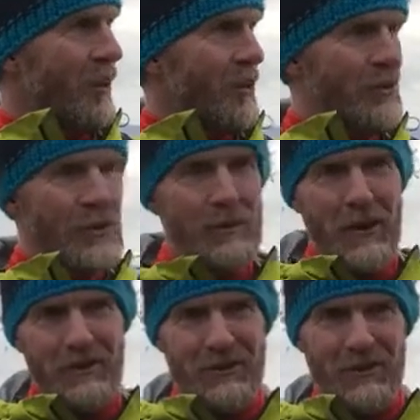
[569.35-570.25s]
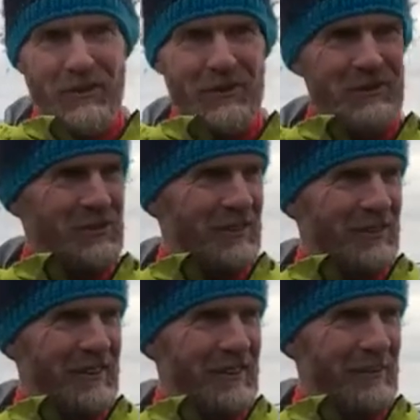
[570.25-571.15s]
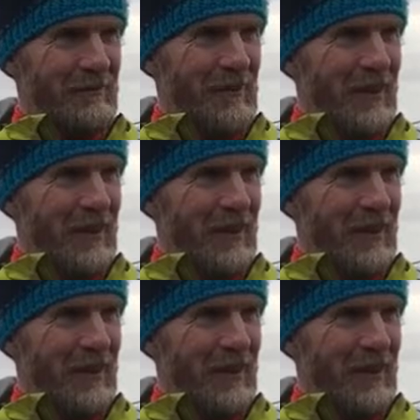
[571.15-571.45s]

or your GPS device. Yeah.